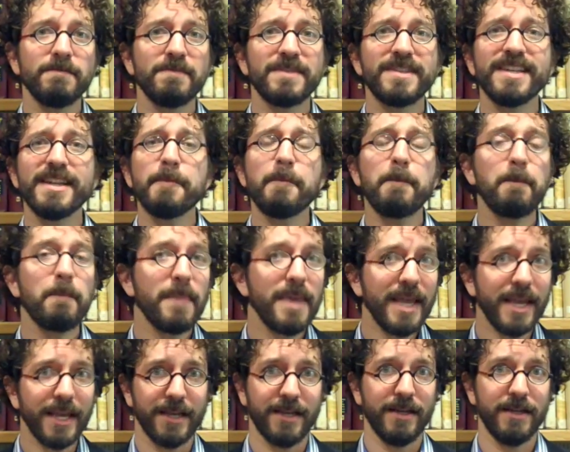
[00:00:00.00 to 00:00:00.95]
didn't
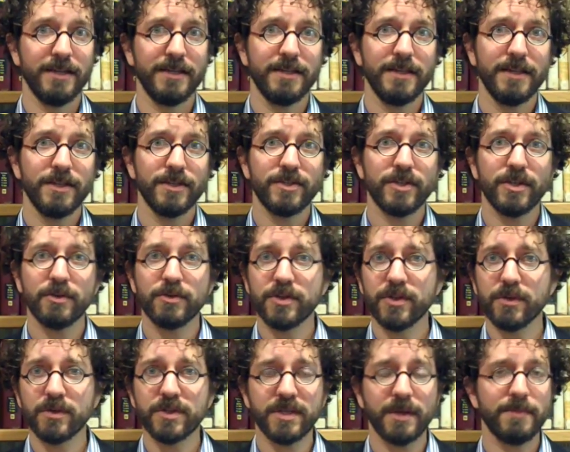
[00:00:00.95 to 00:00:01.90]
mean to
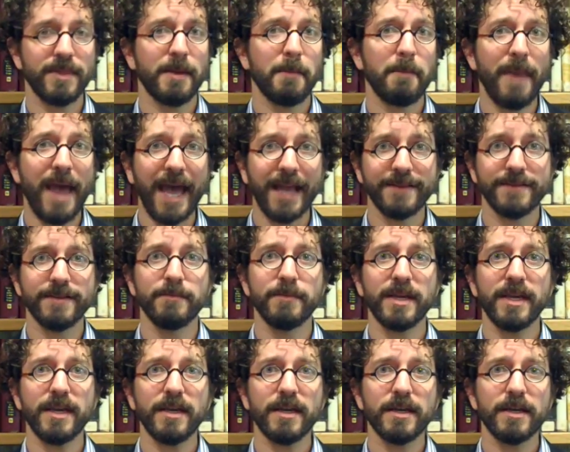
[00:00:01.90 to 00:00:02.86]
do something bad to
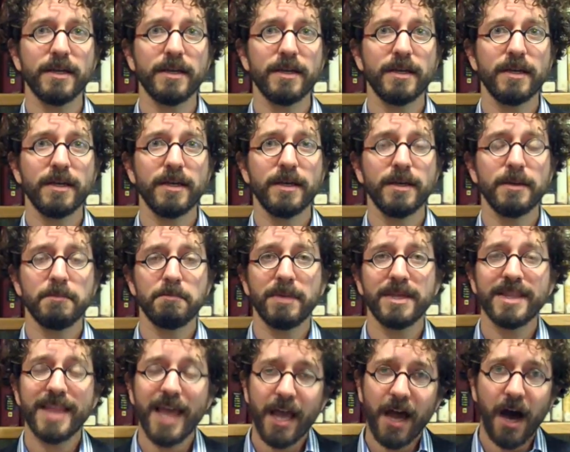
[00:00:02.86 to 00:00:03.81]
me,
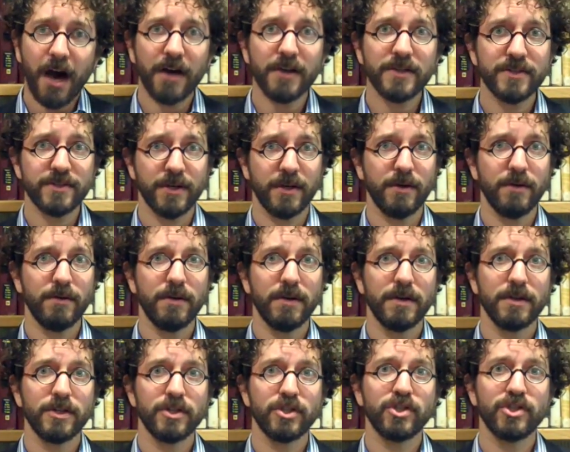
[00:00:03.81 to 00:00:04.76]
but they also,
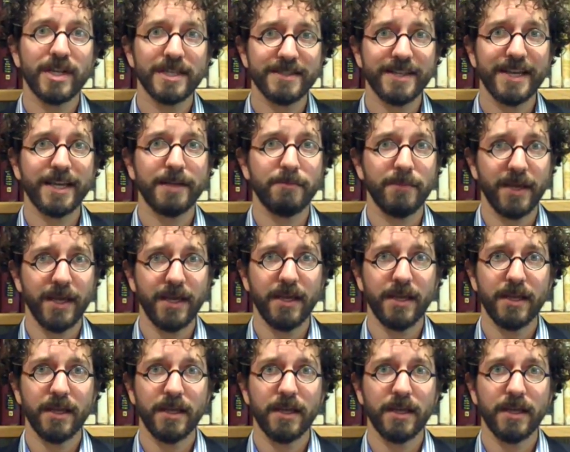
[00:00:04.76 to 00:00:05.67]
just like me,